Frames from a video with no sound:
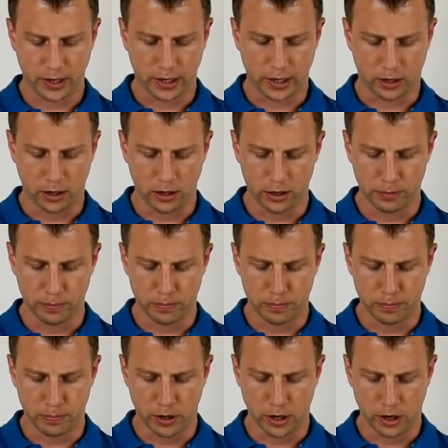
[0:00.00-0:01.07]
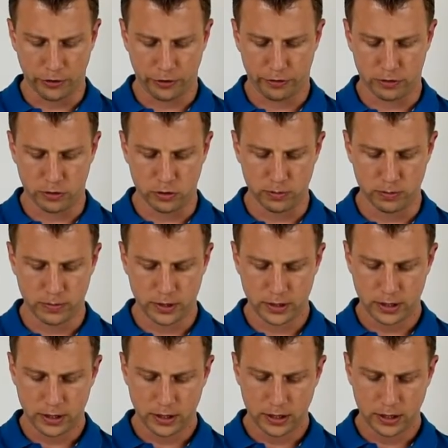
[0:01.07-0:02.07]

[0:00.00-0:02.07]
and I call it bathroom,